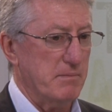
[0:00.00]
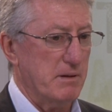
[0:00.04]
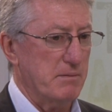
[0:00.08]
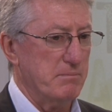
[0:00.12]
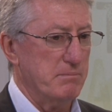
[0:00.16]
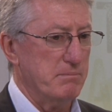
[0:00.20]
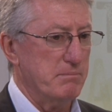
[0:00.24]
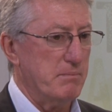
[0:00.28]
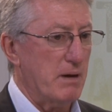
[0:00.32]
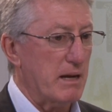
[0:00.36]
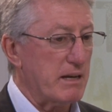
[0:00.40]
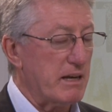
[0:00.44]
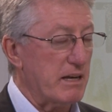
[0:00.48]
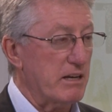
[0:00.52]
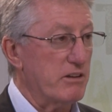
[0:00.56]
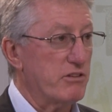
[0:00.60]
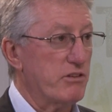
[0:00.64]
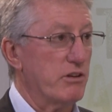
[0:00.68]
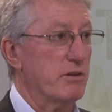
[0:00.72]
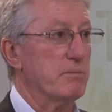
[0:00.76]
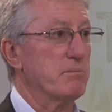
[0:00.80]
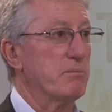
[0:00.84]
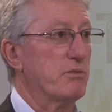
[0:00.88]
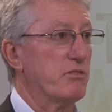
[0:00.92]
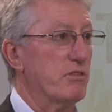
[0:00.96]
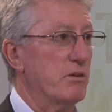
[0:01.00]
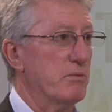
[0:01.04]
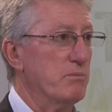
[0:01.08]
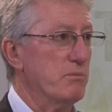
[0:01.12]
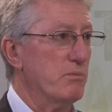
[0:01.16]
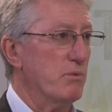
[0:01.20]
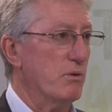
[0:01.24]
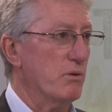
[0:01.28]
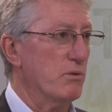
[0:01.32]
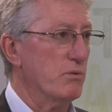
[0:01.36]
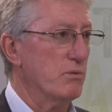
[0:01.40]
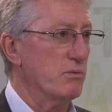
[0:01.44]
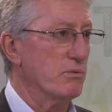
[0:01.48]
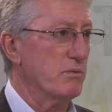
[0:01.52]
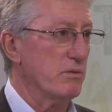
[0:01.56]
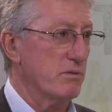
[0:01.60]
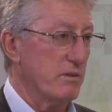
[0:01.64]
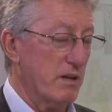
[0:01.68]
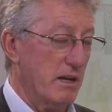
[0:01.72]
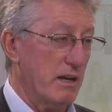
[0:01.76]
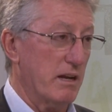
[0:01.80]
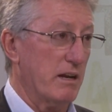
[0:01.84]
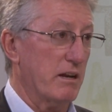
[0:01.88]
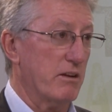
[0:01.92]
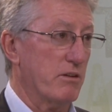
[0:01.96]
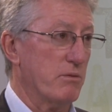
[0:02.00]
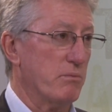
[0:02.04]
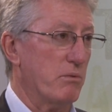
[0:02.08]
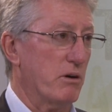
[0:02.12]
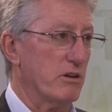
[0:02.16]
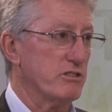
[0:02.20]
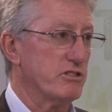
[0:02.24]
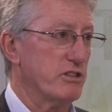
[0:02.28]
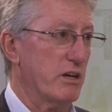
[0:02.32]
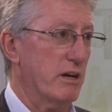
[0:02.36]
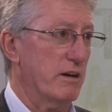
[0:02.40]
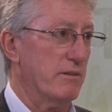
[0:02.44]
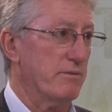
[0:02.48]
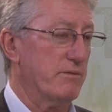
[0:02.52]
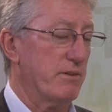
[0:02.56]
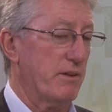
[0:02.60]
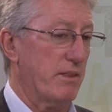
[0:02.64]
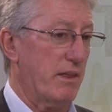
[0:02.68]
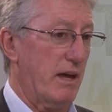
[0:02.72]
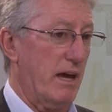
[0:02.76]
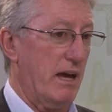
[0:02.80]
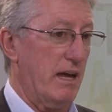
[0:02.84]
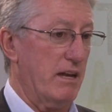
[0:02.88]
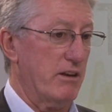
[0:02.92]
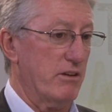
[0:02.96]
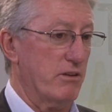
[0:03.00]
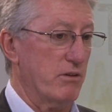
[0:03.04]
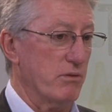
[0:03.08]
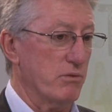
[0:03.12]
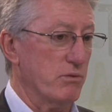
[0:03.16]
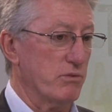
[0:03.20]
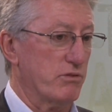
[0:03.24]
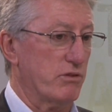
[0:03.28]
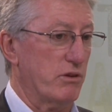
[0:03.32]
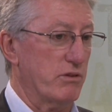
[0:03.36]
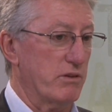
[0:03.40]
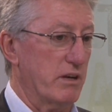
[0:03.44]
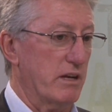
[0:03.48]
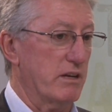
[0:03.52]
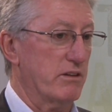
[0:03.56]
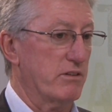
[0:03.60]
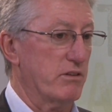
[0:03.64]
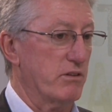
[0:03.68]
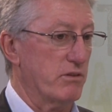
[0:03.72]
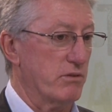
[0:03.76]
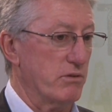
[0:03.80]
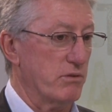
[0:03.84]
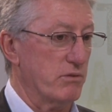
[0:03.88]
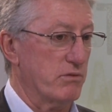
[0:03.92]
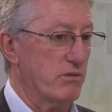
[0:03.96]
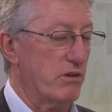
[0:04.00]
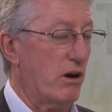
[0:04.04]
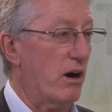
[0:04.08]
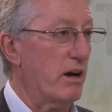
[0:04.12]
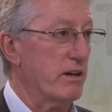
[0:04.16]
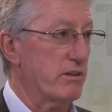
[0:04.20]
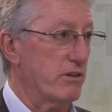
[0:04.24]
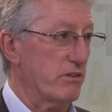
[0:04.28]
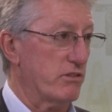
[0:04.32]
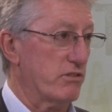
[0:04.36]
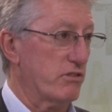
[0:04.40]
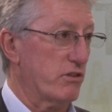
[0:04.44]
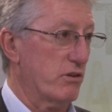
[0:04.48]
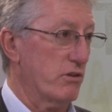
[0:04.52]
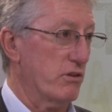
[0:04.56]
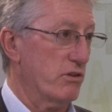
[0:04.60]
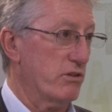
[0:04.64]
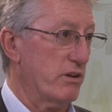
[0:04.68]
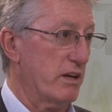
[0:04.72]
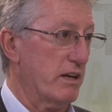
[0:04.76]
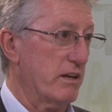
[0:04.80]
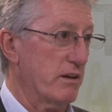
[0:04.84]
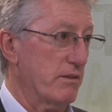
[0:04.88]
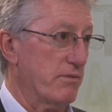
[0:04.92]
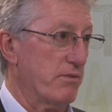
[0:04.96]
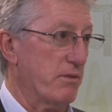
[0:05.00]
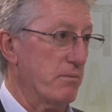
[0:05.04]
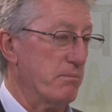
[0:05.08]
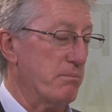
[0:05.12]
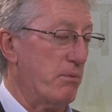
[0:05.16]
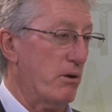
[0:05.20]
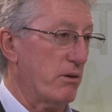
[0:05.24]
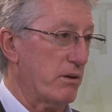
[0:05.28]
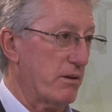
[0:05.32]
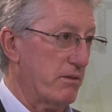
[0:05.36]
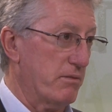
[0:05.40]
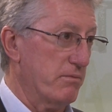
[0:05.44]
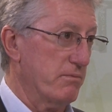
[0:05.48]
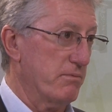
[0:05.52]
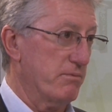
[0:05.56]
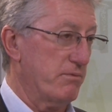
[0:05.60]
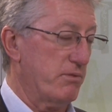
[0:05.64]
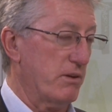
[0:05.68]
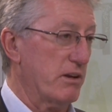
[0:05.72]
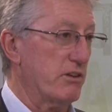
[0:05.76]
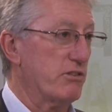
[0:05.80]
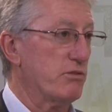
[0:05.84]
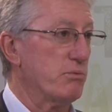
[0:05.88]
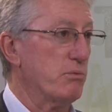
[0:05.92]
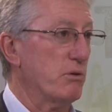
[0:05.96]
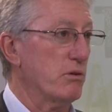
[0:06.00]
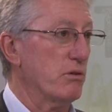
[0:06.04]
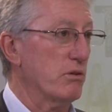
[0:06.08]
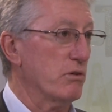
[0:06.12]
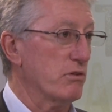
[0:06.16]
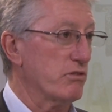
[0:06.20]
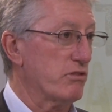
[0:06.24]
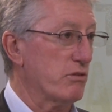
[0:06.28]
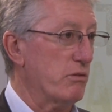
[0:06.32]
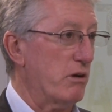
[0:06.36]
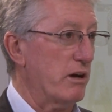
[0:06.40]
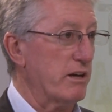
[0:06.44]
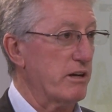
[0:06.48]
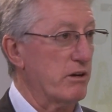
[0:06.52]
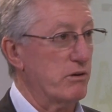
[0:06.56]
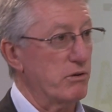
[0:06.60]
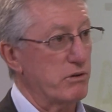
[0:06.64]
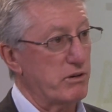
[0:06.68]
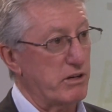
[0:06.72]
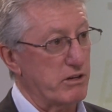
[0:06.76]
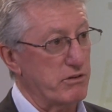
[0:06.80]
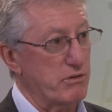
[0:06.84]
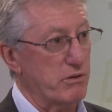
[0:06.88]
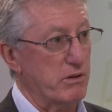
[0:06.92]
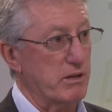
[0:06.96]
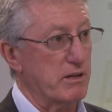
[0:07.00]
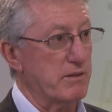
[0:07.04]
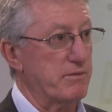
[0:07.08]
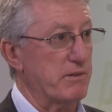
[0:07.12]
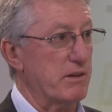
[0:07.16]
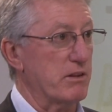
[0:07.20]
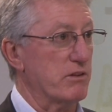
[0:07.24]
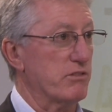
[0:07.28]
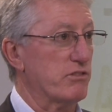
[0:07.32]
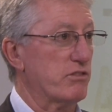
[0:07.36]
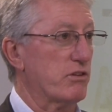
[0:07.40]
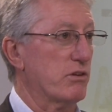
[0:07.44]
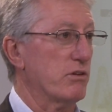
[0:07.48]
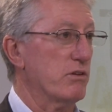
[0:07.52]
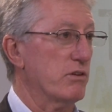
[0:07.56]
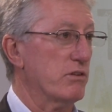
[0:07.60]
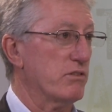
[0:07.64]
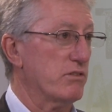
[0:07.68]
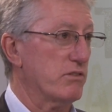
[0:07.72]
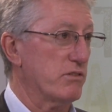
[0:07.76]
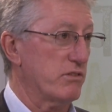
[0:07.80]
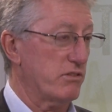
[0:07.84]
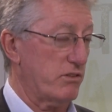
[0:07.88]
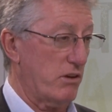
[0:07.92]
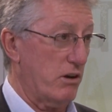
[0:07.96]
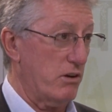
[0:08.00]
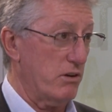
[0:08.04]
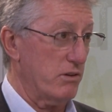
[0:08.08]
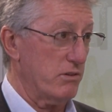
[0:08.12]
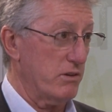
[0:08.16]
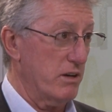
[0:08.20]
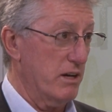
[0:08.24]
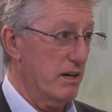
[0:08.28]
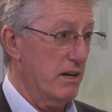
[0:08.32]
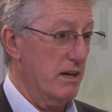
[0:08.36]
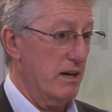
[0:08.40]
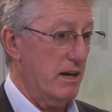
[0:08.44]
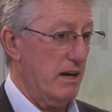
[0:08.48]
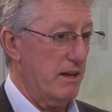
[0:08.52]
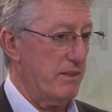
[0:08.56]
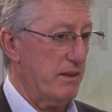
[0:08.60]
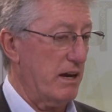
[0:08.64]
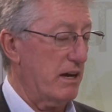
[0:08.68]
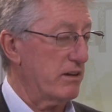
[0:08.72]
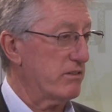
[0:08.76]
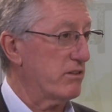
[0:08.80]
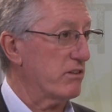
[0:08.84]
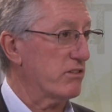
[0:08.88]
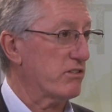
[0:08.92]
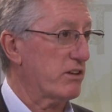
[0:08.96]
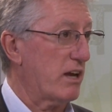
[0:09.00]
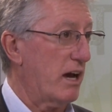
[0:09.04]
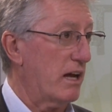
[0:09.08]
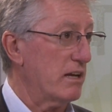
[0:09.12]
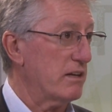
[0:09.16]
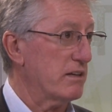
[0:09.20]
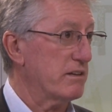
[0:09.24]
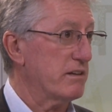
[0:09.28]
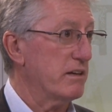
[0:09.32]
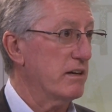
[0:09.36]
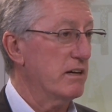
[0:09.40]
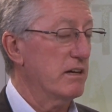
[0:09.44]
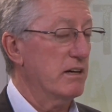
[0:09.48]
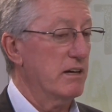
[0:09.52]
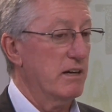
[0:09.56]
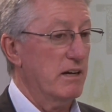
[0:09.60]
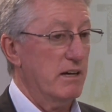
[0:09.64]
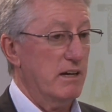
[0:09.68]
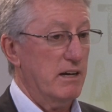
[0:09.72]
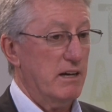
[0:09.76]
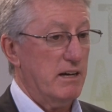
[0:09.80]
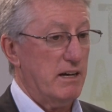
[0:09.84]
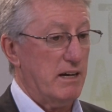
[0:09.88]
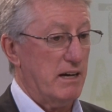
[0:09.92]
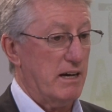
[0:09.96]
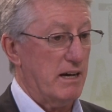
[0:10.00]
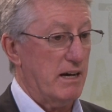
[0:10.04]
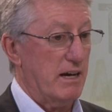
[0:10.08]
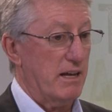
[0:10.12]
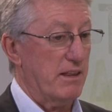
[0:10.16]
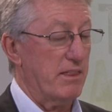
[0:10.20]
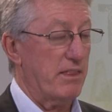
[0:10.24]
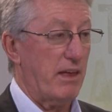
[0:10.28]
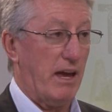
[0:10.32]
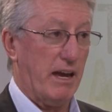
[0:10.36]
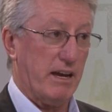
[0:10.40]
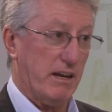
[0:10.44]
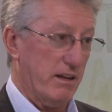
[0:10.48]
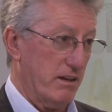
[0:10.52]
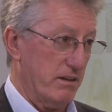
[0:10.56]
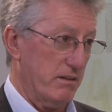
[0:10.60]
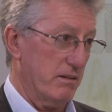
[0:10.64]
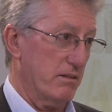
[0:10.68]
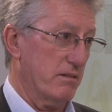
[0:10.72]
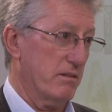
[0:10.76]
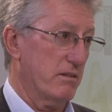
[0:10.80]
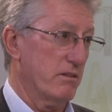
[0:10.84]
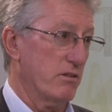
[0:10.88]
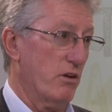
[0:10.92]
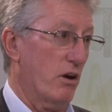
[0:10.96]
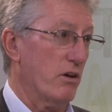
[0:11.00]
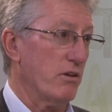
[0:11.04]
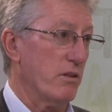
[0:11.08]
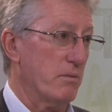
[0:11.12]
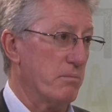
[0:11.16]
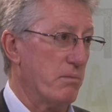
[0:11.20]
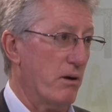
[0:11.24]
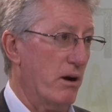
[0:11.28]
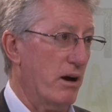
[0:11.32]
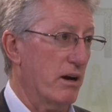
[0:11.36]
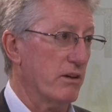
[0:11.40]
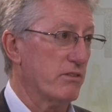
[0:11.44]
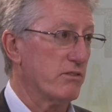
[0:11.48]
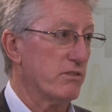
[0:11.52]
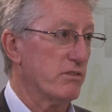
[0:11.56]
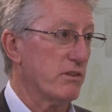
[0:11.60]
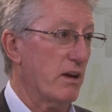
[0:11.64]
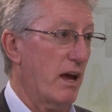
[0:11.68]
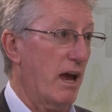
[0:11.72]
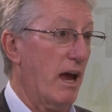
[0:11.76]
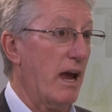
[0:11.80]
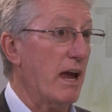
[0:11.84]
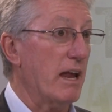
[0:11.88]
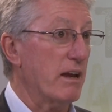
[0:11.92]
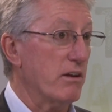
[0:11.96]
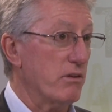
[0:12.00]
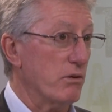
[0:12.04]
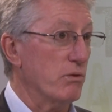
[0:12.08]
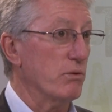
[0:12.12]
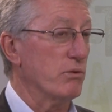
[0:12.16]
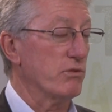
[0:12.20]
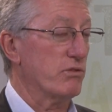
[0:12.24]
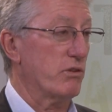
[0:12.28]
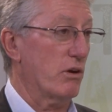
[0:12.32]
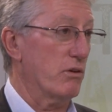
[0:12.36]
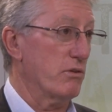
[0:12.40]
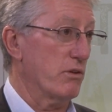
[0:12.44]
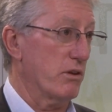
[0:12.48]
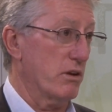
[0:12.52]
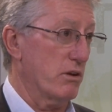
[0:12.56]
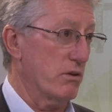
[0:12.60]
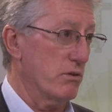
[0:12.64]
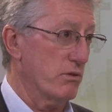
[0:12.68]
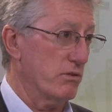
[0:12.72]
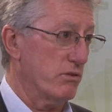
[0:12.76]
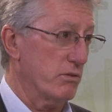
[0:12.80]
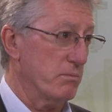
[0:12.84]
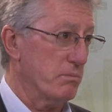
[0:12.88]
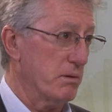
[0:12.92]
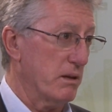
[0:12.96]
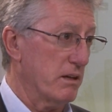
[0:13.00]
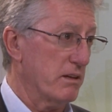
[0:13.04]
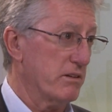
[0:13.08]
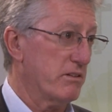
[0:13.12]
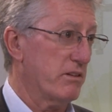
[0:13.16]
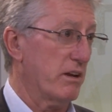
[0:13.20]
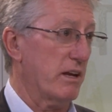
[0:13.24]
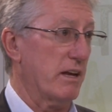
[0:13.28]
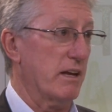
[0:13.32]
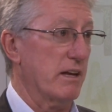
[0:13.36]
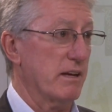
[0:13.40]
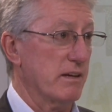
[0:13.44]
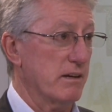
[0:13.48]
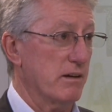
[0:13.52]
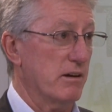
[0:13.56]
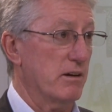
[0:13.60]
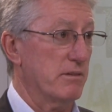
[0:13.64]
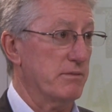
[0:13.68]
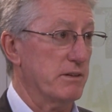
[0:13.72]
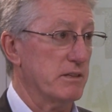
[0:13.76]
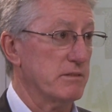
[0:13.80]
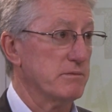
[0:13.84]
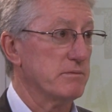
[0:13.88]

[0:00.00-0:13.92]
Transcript: Muddy tips and wool, really need to watch out for that. You also need to do tighter skirting. If the body fleece wool looks quite good and you're leaving the skirts on and they're discoloured, that can knock the price and also the usability of